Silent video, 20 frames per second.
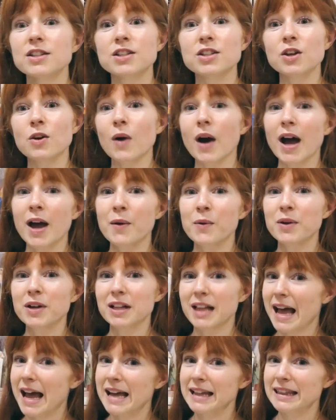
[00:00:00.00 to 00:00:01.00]
So I
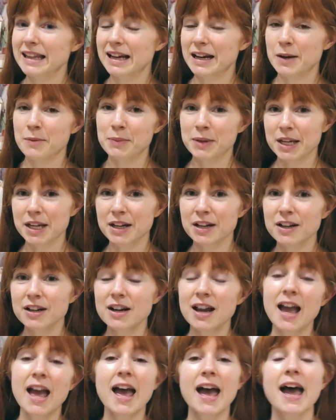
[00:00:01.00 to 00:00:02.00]
will add that up here.
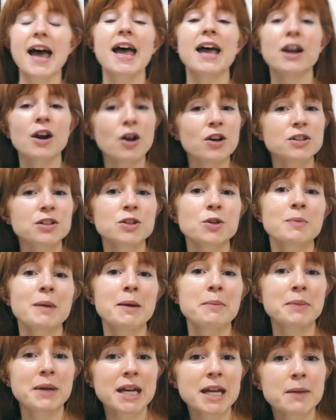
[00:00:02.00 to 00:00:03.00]
And also my
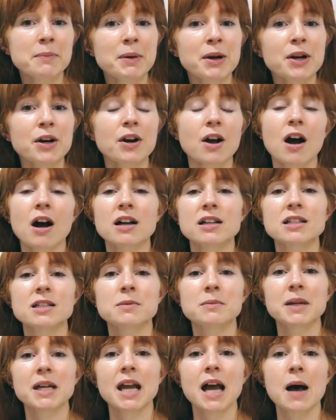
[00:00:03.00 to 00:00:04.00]
peanut butter cost
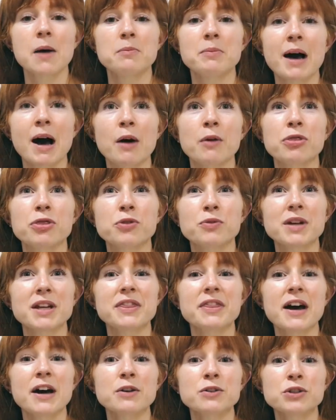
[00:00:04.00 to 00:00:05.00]
me about
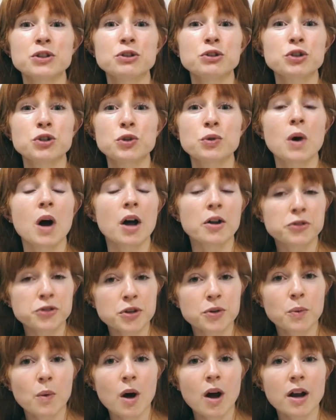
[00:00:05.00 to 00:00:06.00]

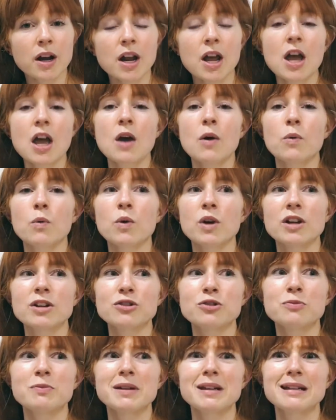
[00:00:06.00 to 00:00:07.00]
3,200 won,
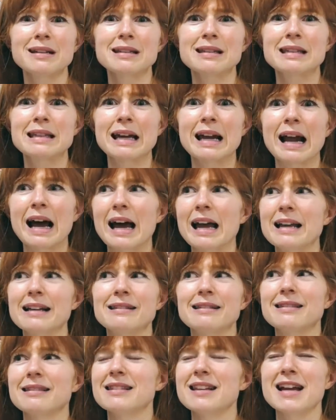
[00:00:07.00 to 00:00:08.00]
which means that I
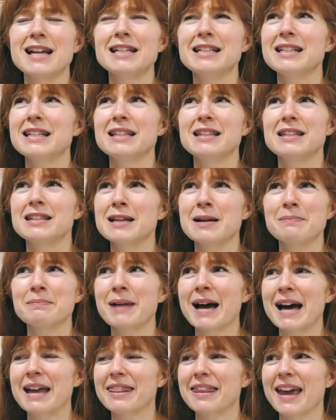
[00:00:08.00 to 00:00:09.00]
did some
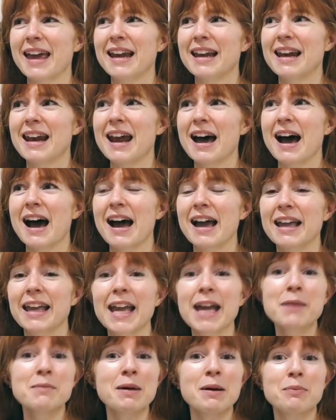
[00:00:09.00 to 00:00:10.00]
math and I
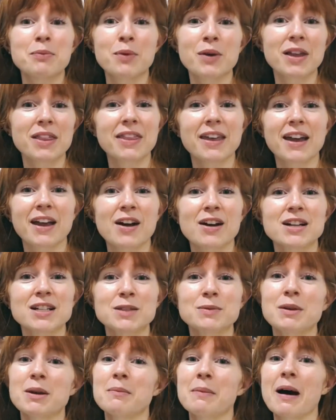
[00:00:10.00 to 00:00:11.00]
came up with it
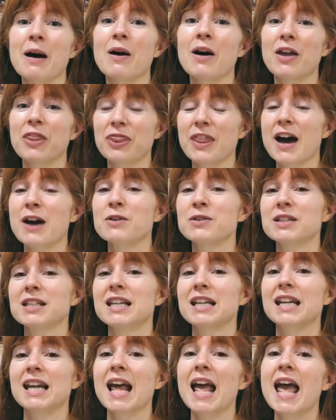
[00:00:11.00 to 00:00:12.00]
cost me about
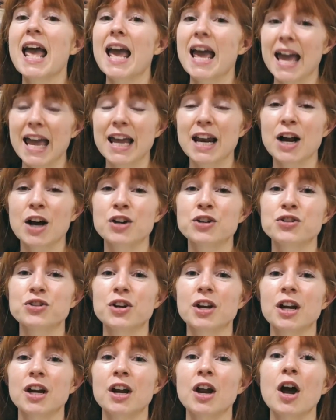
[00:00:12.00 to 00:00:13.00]

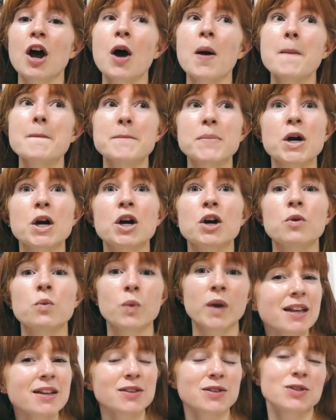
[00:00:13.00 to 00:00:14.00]
1,800 per
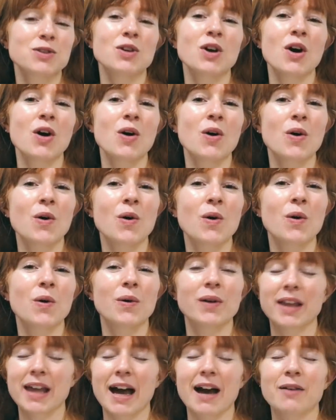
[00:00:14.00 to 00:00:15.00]
week. So
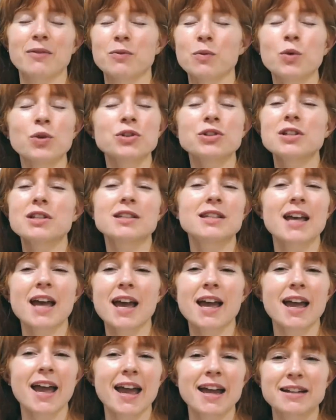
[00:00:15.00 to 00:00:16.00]
yeah, we'll just
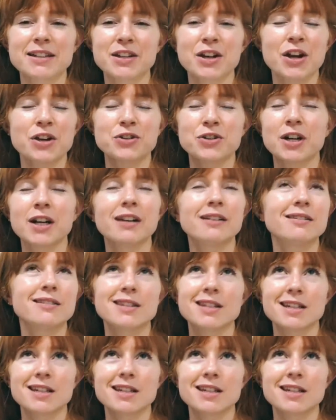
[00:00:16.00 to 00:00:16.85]
say 1,800, it's